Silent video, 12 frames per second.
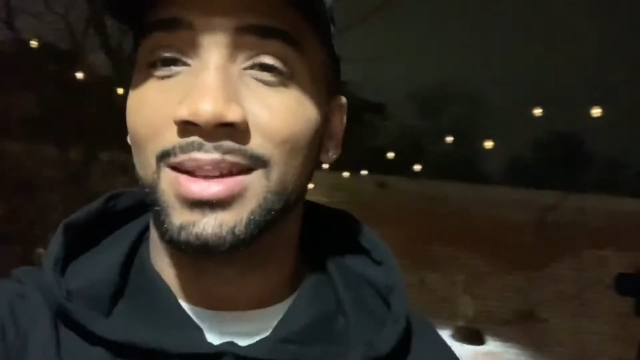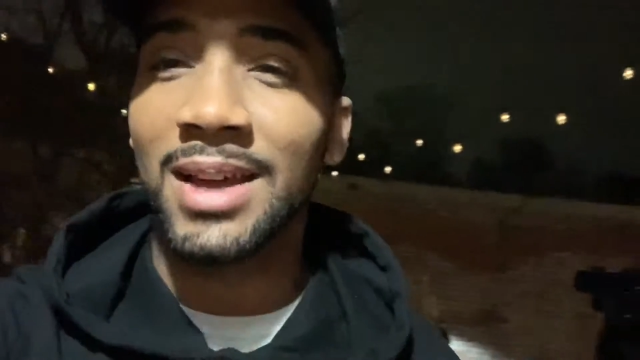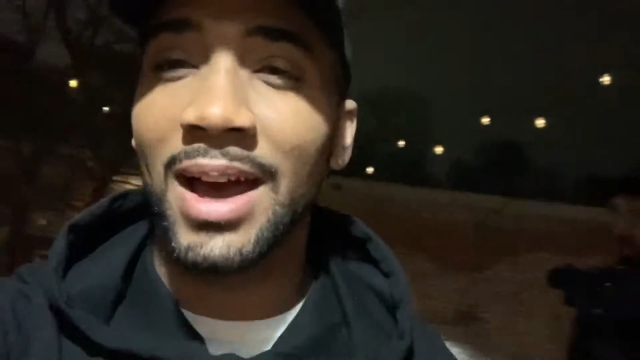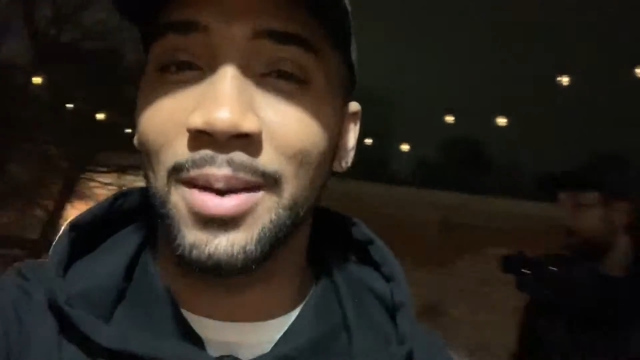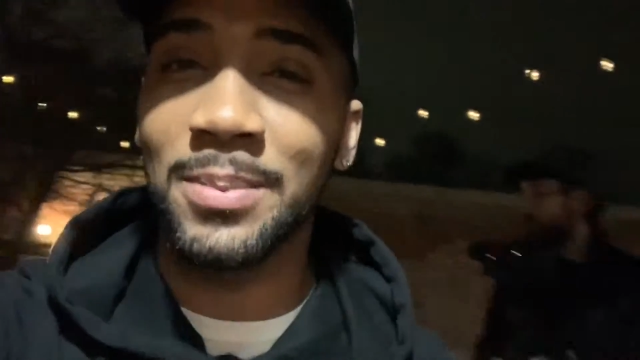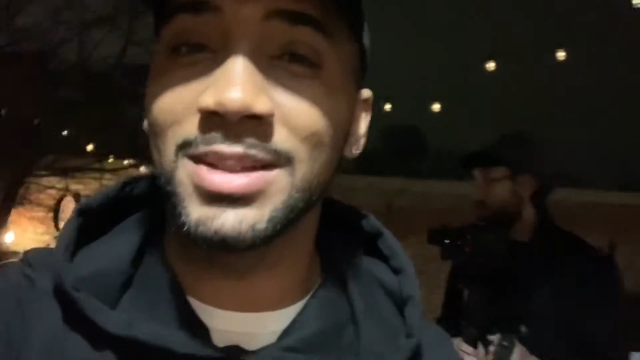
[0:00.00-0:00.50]

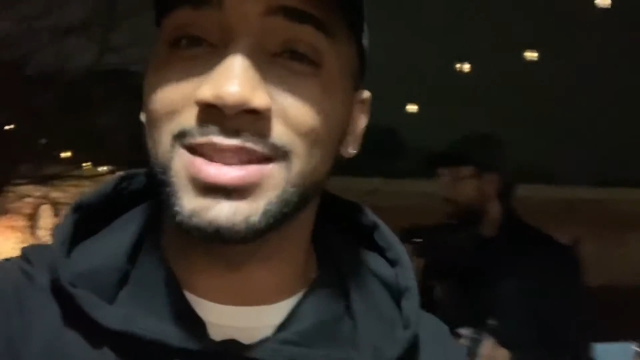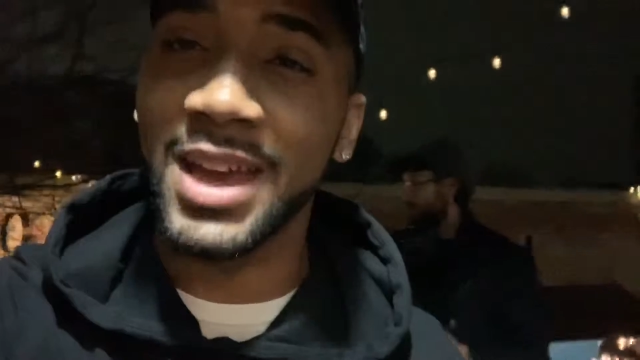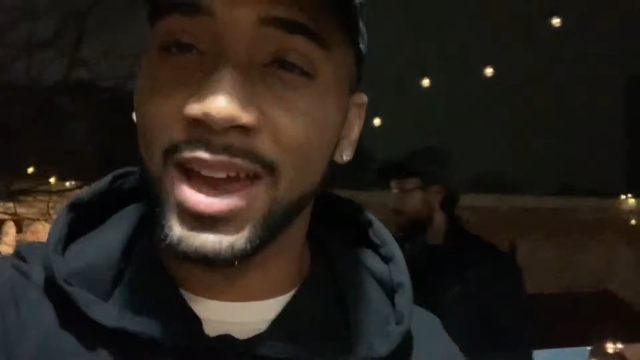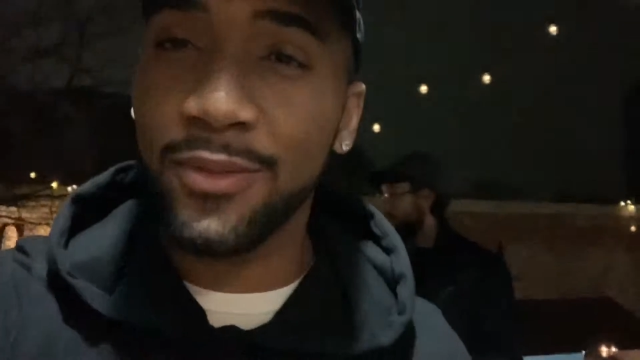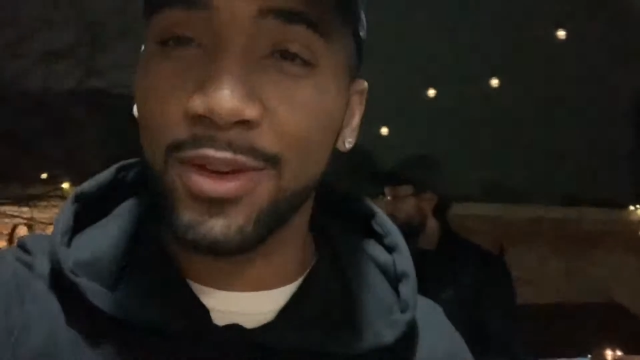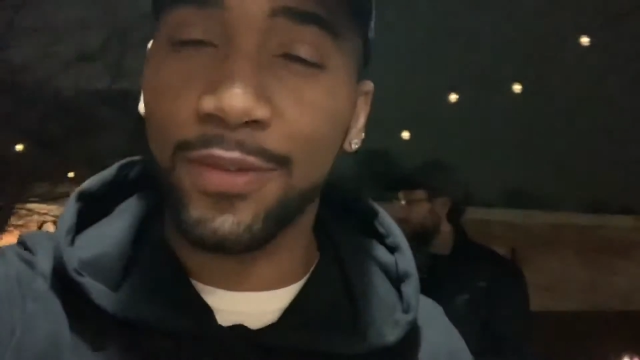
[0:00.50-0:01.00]
That happens
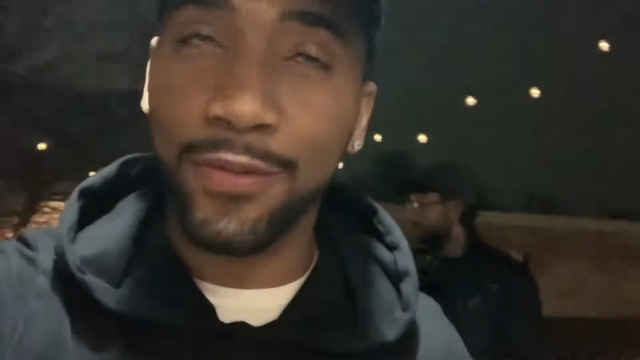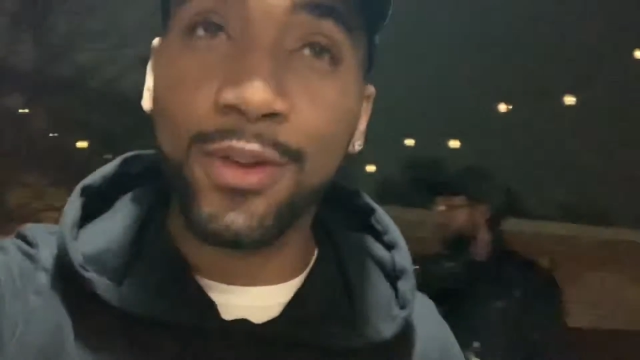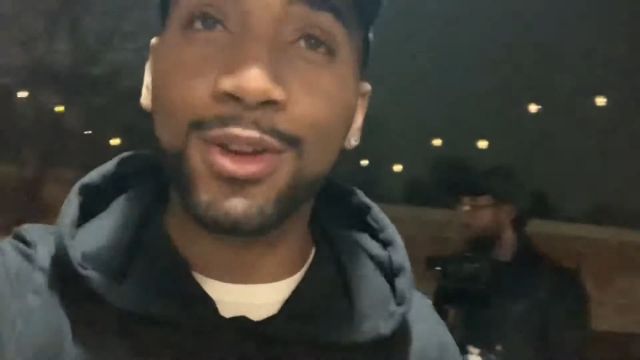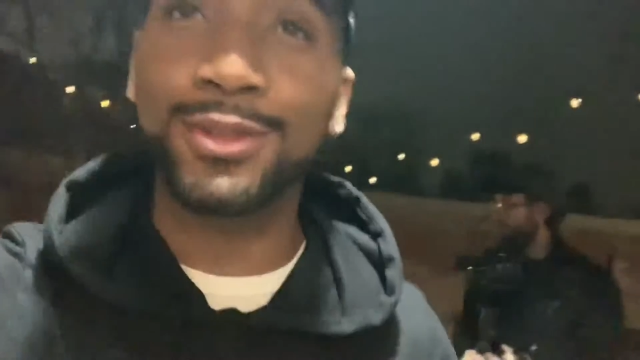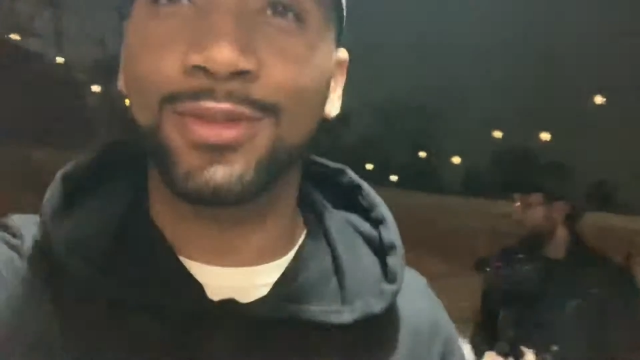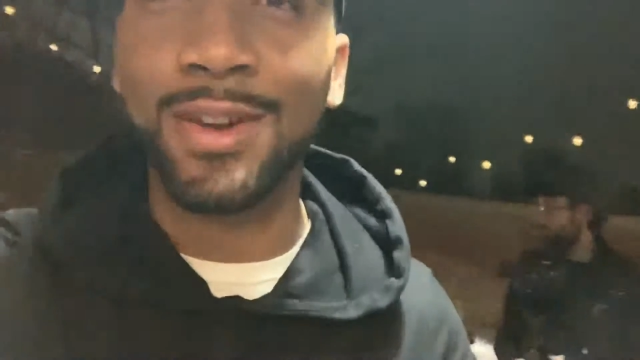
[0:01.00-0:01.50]
every
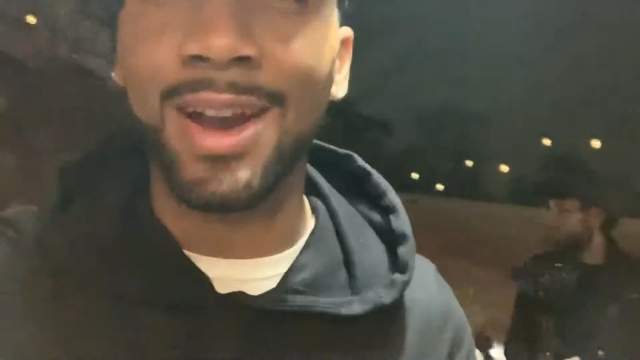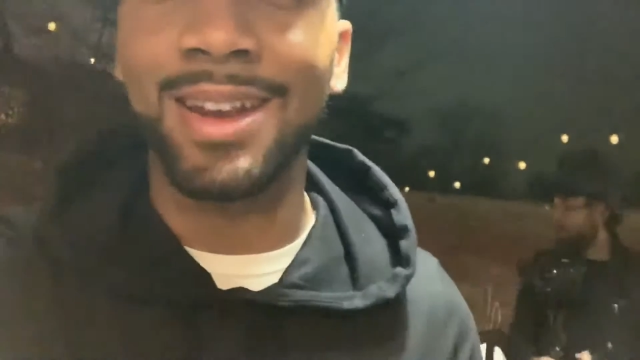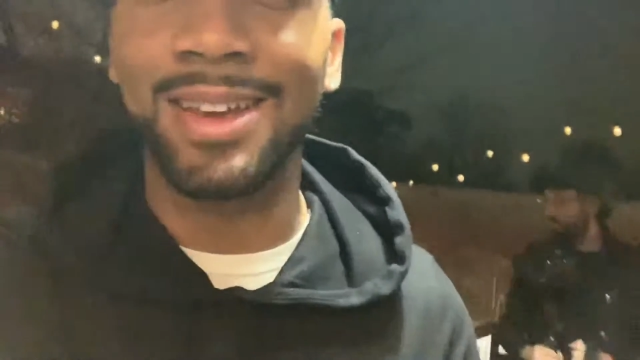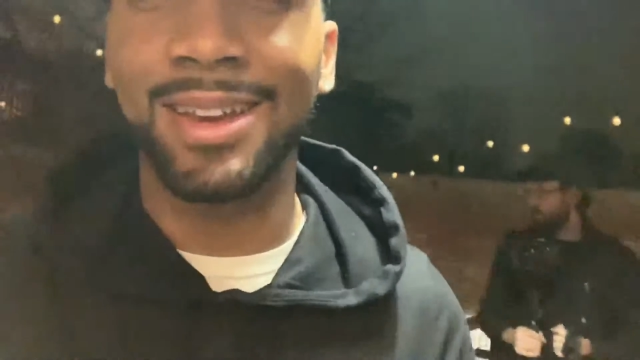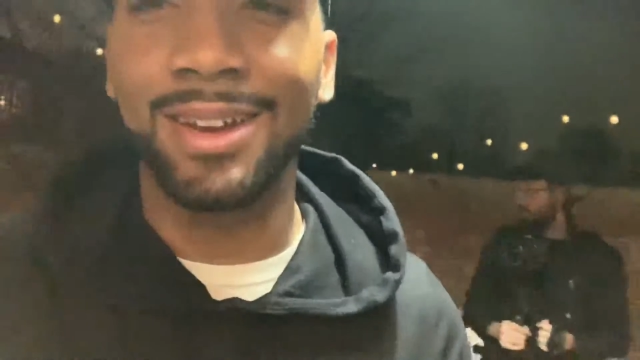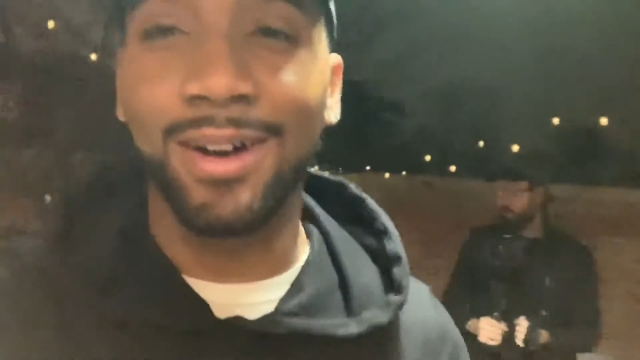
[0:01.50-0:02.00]
first
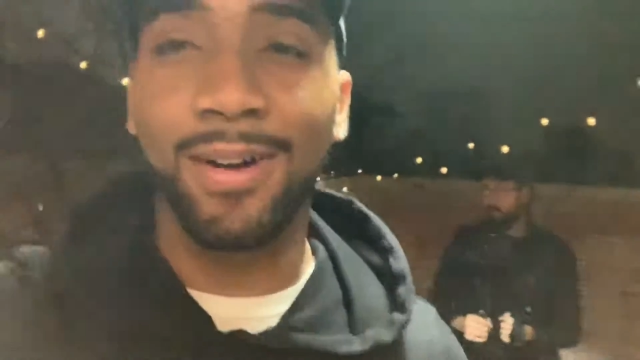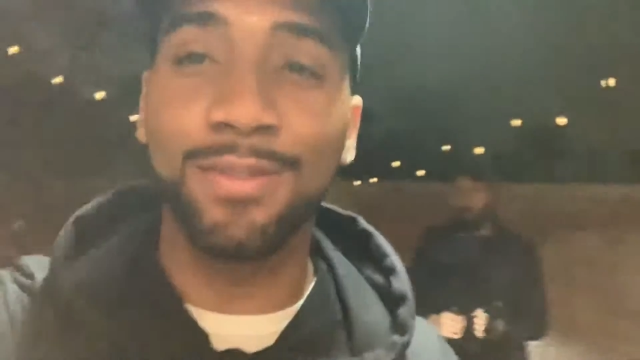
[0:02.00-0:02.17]
Friday